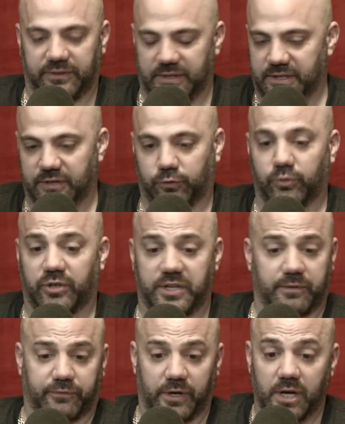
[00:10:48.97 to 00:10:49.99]
And
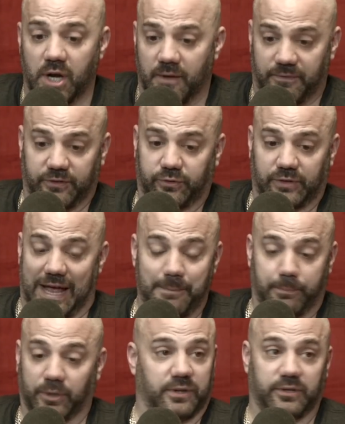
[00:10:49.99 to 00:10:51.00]
I
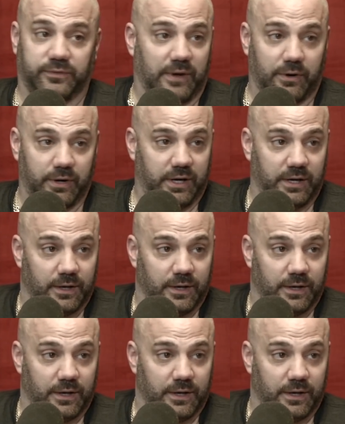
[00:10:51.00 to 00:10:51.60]
booked this very...